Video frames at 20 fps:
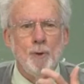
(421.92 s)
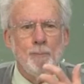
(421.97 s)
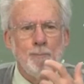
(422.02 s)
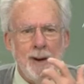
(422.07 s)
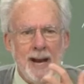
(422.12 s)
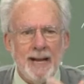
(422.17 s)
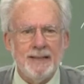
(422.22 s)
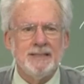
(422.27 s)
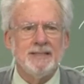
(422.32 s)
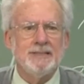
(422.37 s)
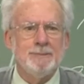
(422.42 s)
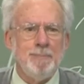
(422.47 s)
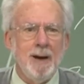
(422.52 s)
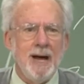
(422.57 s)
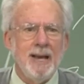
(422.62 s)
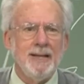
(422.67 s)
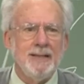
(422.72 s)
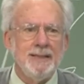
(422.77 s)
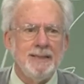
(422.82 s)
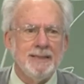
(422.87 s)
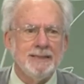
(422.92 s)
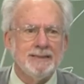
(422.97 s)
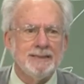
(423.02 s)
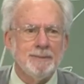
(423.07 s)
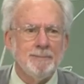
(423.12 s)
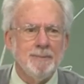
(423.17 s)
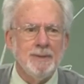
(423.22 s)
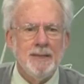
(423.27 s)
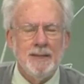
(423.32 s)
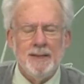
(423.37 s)
that if you practice
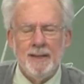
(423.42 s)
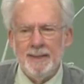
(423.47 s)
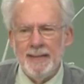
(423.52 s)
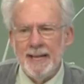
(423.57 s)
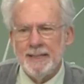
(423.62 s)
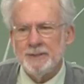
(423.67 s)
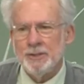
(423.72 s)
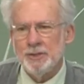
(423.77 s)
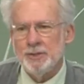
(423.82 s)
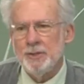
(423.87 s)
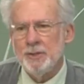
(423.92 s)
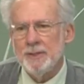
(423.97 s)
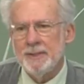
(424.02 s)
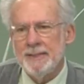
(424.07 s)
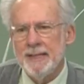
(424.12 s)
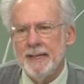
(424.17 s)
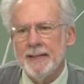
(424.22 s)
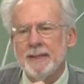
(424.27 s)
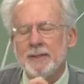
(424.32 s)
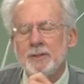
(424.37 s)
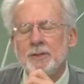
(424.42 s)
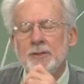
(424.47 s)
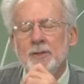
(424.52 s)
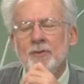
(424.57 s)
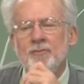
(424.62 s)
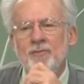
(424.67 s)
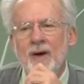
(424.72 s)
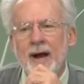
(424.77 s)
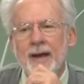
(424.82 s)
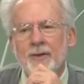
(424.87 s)
polytheism, that's a sure
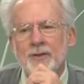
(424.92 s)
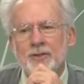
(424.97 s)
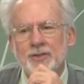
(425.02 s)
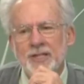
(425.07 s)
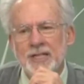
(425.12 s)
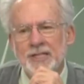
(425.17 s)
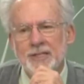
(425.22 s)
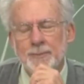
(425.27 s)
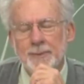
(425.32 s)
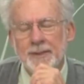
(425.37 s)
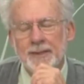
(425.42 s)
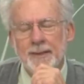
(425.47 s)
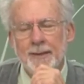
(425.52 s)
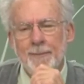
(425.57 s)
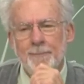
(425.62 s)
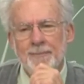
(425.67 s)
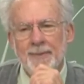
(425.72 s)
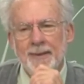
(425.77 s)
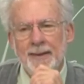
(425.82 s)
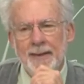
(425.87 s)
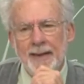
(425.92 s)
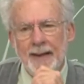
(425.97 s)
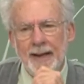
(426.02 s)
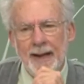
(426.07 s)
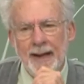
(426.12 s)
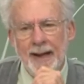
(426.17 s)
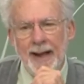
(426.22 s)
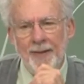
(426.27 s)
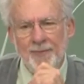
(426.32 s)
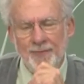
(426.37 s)
ticket to final judgment
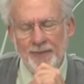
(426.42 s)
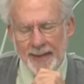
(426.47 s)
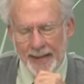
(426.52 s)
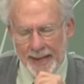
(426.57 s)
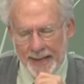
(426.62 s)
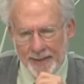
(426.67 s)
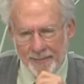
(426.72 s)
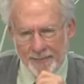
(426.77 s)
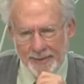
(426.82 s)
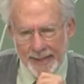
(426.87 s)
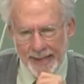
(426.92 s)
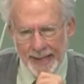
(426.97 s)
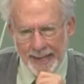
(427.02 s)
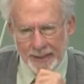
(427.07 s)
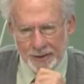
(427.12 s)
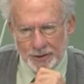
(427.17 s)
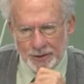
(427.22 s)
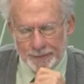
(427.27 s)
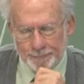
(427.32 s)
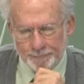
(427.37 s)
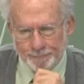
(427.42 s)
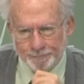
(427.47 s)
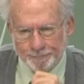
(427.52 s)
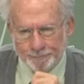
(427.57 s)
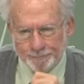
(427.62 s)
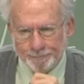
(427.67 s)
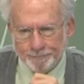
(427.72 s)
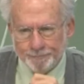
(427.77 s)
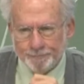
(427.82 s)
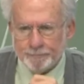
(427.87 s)
uh, at the end of the age.
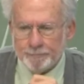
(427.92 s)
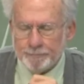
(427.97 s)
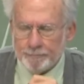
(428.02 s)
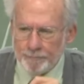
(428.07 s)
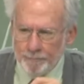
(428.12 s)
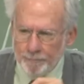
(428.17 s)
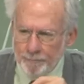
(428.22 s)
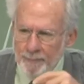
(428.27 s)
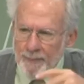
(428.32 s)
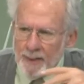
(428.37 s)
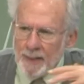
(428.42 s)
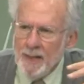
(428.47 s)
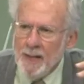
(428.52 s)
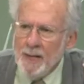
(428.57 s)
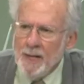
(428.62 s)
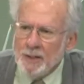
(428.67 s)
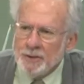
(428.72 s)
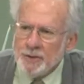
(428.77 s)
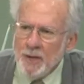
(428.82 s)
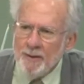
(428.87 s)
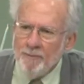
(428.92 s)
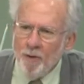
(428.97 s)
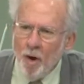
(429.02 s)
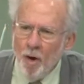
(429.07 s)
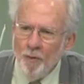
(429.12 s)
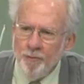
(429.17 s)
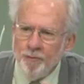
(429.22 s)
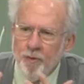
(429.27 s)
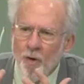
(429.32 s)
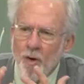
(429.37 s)
So you
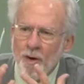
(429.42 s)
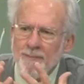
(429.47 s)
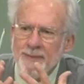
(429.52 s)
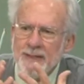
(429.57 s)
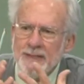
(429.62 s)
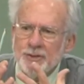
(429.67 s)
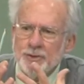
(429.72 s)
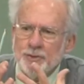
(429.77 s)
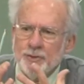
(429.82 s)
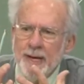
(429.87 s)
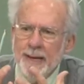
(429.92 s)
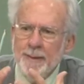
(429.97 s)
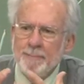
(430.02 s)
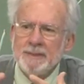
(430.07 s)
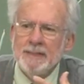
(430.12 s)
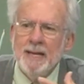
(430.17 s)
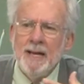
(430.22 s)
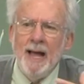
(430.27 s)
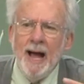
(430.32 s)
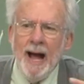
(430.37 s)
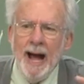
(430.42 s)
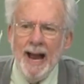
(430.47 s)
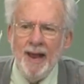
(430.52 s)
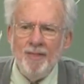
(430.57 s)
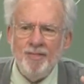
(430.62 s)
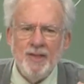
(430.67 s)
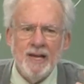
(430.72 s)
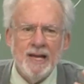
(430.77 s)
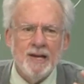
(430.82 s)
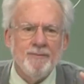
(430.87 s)
have all four of these streams.
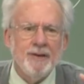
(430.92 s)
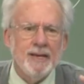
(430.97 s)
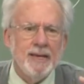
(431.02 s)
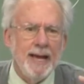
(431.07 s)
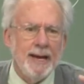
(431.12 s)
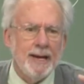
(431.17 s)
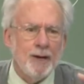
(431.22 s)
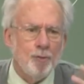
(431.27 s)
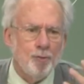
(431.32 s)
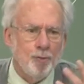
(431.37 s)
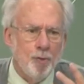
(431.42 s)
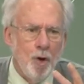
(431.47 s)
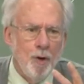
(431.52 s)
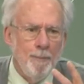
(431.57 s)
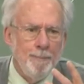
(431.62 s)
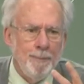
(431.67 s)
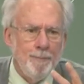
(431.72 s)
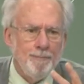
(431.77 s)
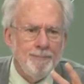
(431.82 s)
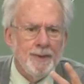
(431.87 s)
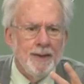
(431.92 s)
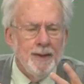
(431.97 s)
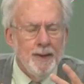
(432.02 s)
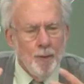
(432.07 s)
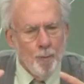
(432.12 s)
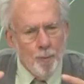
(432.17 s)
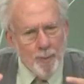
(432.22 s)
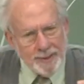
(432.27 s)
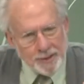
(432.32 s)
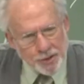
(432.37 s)
I think of it like a rope
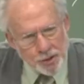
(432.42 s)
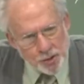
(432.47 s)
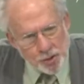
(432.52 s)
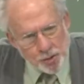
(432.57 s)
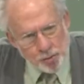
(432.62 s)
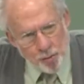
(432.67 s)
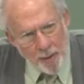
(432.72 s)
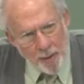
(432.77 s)
with